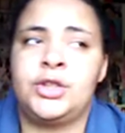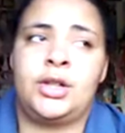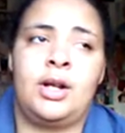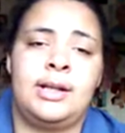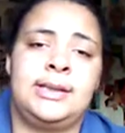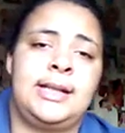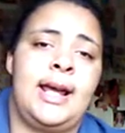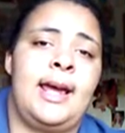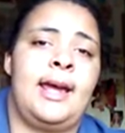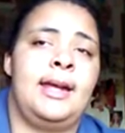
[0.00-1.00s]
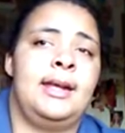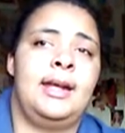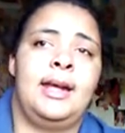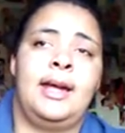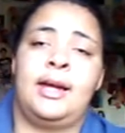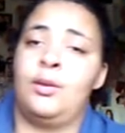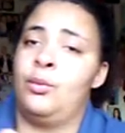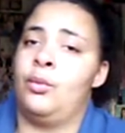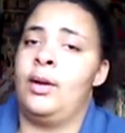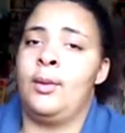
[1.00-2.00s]
what you're going to say it
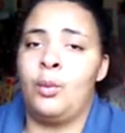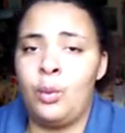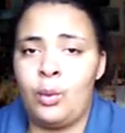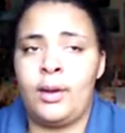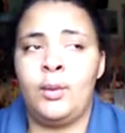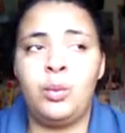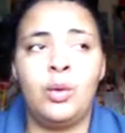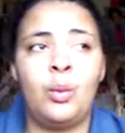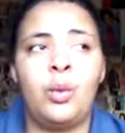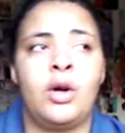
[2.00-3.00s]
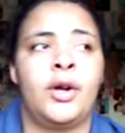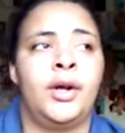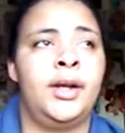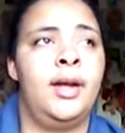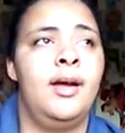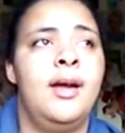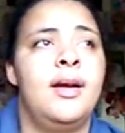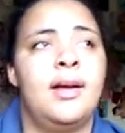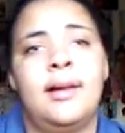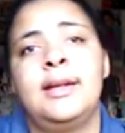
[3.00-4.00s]
can it w- it would work
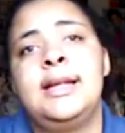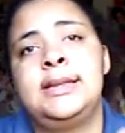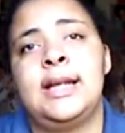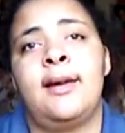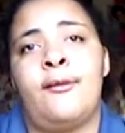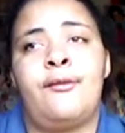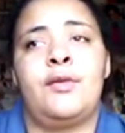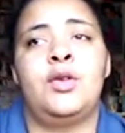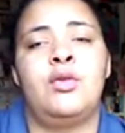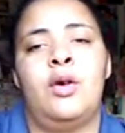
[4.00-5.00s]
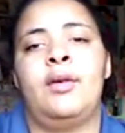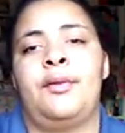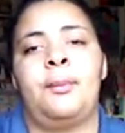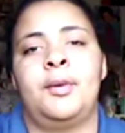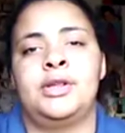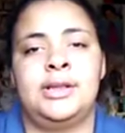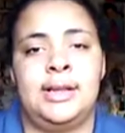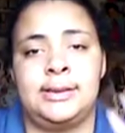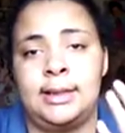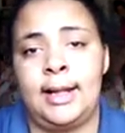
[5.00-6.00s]
at least if you know that the person
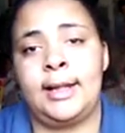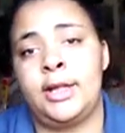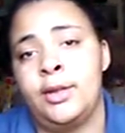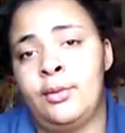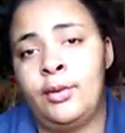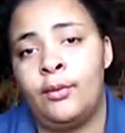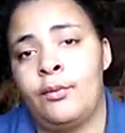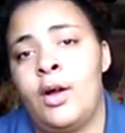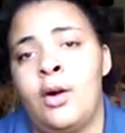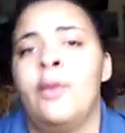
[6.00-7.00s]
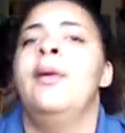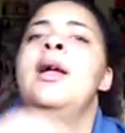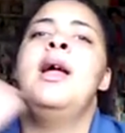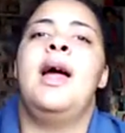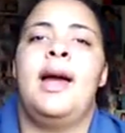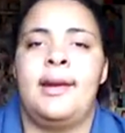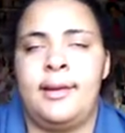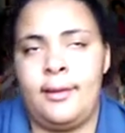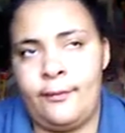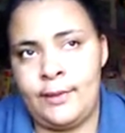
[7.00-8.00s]
doesn't like you you'll know
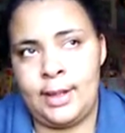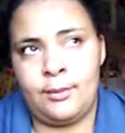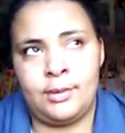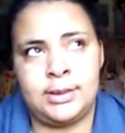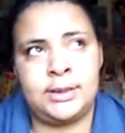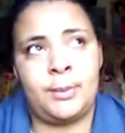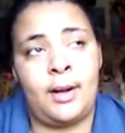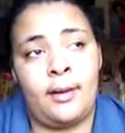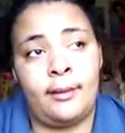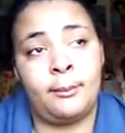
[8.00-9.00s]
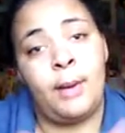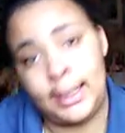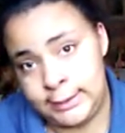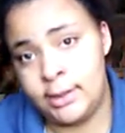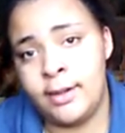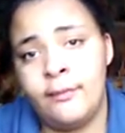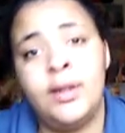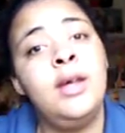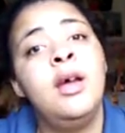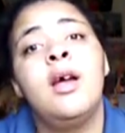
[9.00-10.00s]
and if they respond
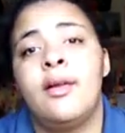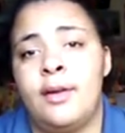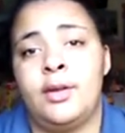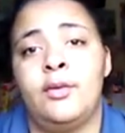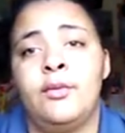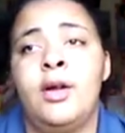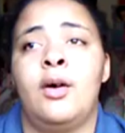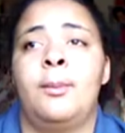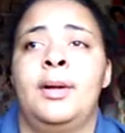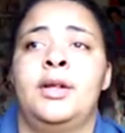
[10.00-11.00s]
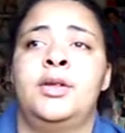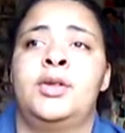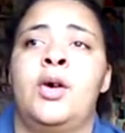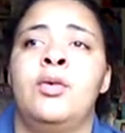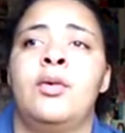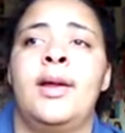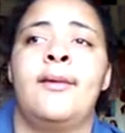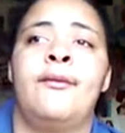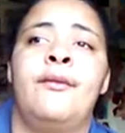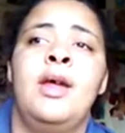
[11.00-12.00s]
positively then you'll know but don't
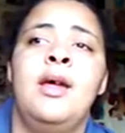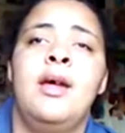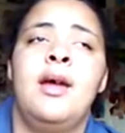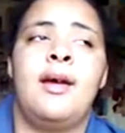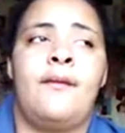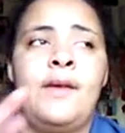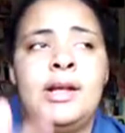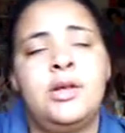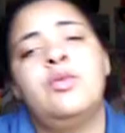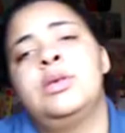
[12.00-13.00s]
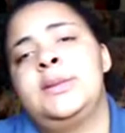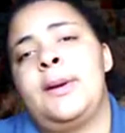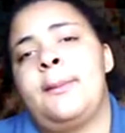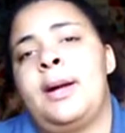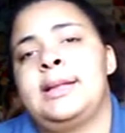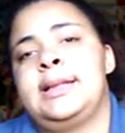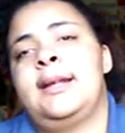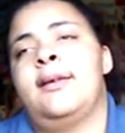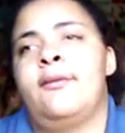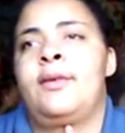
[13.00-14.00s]
if if they do respond
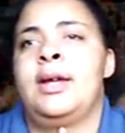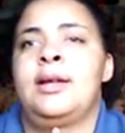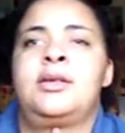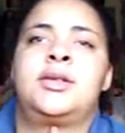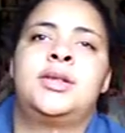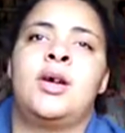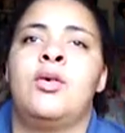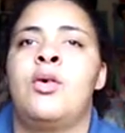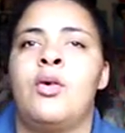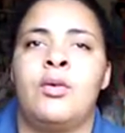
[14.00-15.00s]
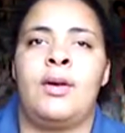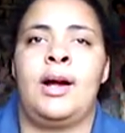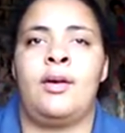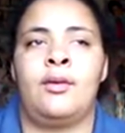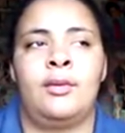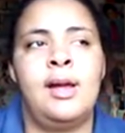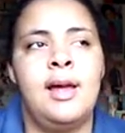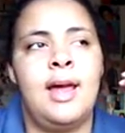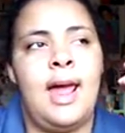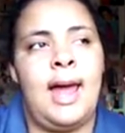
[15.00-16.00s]
positively don't go around
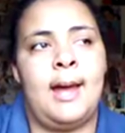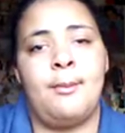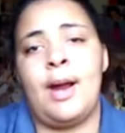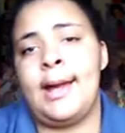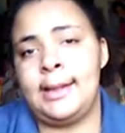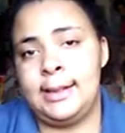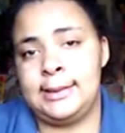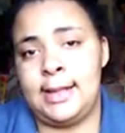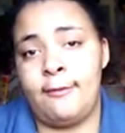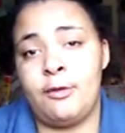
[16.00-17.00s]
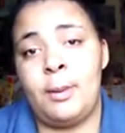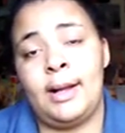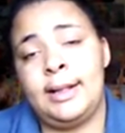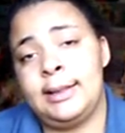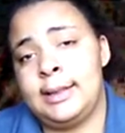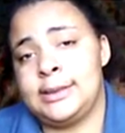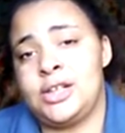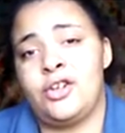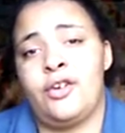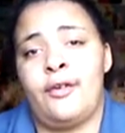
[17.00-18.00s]
and bragging it to everybody
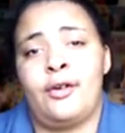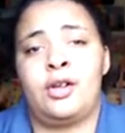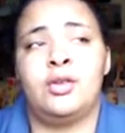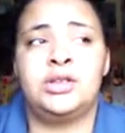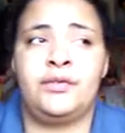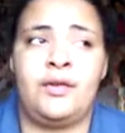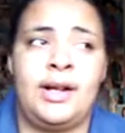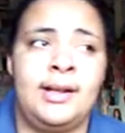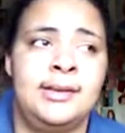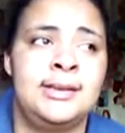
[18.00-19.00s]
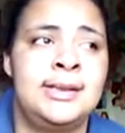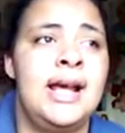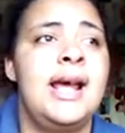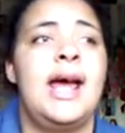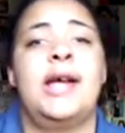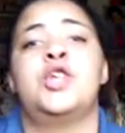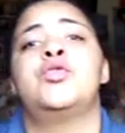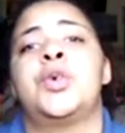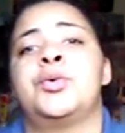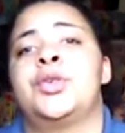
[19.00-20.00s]
unless they're your close friends and
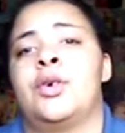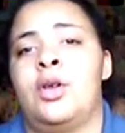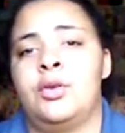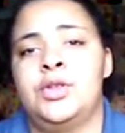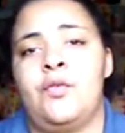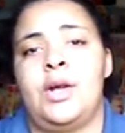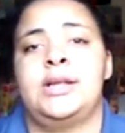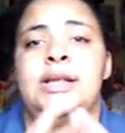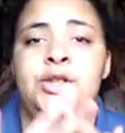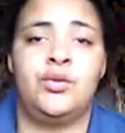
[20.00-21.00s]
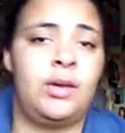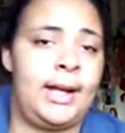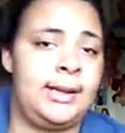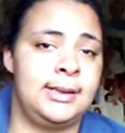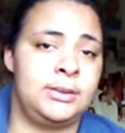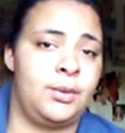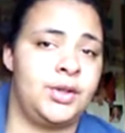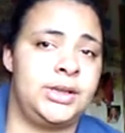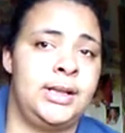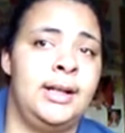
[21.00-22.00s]
you told your close friends that you like this
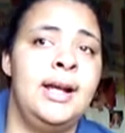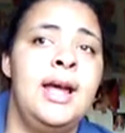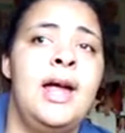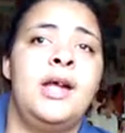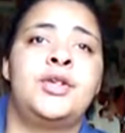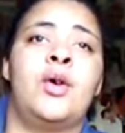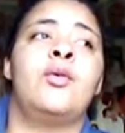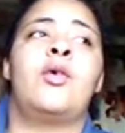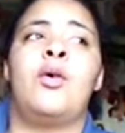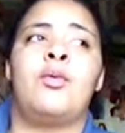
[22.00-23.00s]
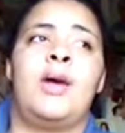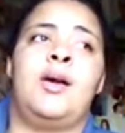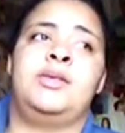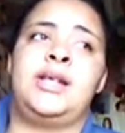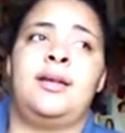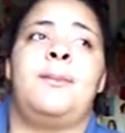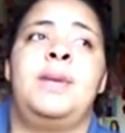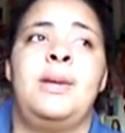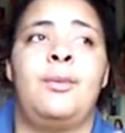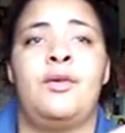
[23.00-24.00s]
person don't go around
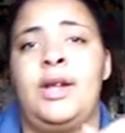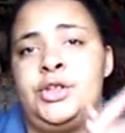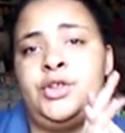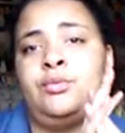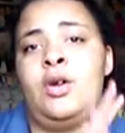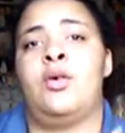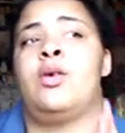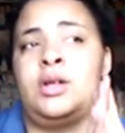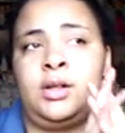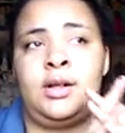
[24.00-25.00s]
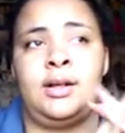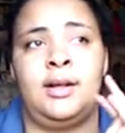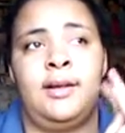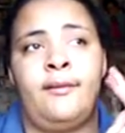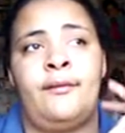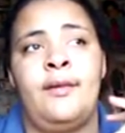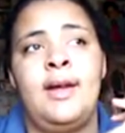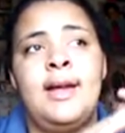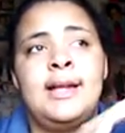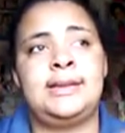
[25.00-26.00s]
telling people that you know are gonna if
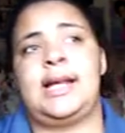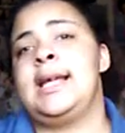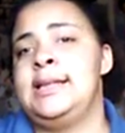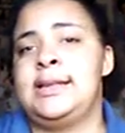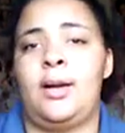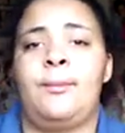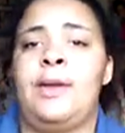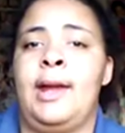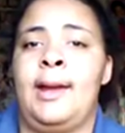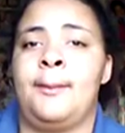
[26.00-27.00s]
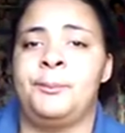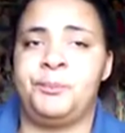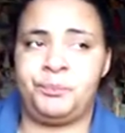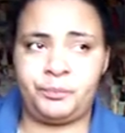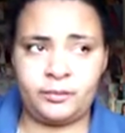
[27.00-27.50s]
say something